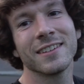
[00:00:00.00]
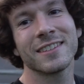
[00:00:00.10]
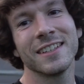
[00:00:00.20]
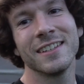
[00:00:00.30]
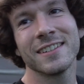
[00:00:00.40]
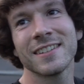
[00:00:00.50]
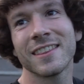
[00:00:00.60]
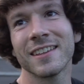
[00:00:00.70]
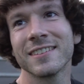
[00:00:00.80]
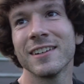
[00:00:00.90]
No, see, here's the
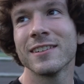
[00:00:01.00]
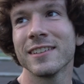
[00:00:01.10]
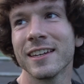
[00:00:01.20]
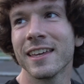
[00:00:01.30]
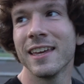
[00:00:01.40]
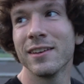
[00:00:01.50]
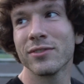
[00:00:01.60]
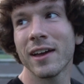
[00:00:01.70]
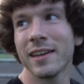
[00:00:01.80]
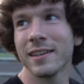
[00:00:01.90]
thing though. Like
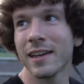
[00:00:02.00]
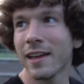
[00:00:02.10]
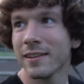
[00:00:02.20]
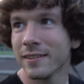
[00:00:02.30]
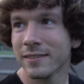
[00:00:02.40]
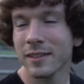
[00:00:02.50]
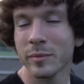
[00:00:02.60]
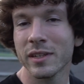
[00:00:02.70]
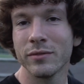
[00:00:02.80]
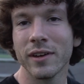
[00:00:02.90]
if I had
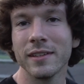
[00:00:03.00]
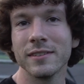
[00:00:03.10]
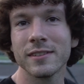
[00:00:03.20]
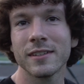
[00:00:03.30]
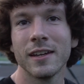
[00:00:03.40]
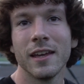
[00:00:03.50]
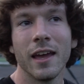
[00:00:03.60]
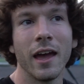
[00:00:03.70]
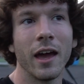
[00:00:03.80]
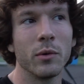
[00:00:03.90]
unlimited funds,
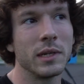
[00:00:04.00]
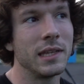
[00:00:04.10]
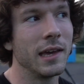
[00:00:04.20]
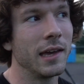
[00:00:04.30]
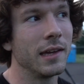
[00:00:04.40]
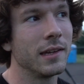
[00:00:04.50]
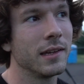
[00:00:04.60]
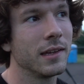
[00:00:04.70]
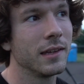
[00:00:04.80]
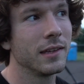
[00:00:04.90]
I would get
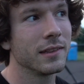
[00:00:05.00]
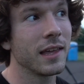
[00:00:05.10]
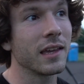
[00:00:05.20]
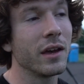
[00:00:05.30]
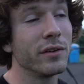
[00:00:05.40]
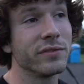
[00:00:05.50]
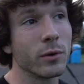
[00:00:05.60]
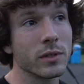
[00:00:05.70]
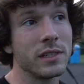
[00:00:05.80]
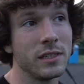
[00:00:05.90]
like a
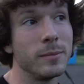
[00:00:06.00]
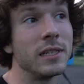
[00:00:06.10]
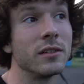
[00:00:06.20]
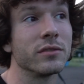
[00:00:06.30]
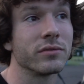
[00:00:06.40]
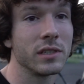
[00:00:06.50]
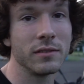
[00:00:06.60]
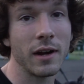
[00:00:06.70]
14 meter free